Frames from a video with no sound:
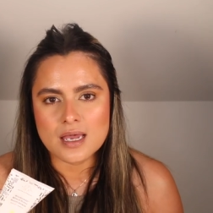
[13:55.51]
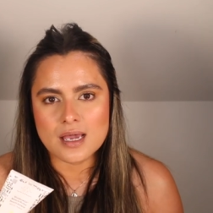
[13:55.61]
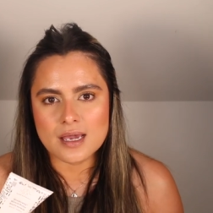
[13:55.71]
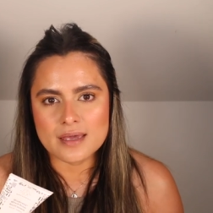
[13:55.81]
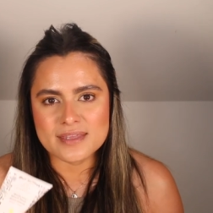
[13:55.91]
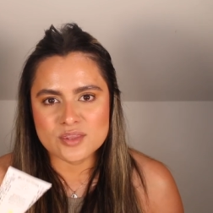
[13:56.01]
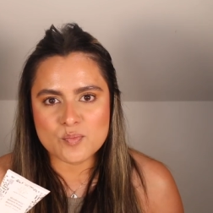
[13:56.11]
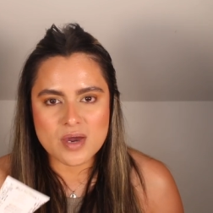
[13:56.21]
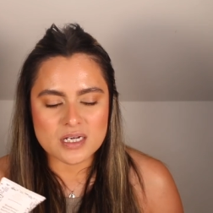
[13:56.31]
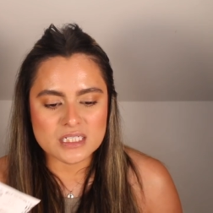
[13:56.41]
uh, that the
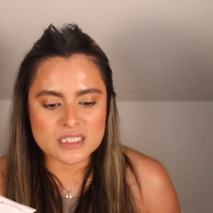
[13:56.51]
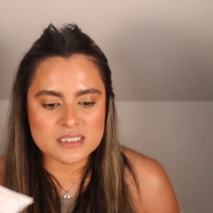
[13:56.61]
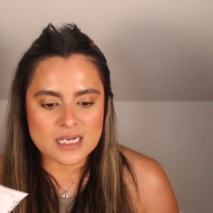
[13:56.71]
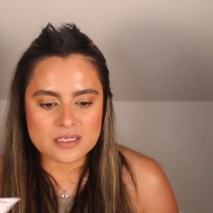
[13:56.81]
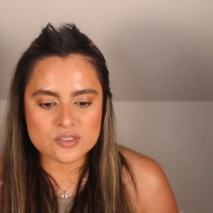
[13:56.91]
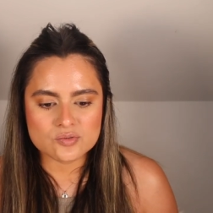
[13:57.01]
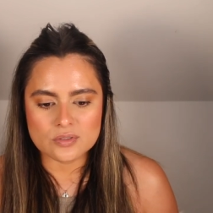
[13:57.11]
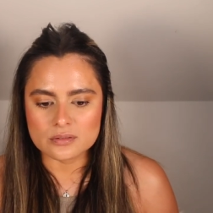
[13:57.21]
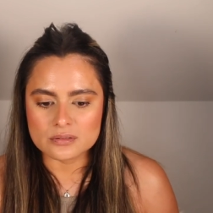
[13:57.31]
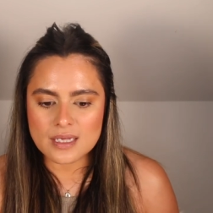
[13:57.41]
body needs
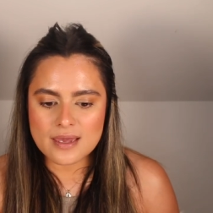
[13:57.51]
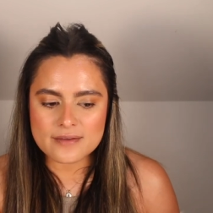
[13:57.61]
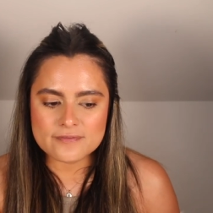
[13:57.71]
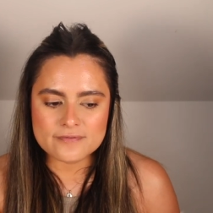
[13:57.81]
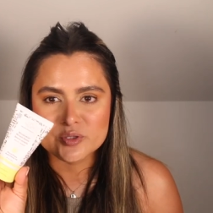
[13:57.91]
extra love.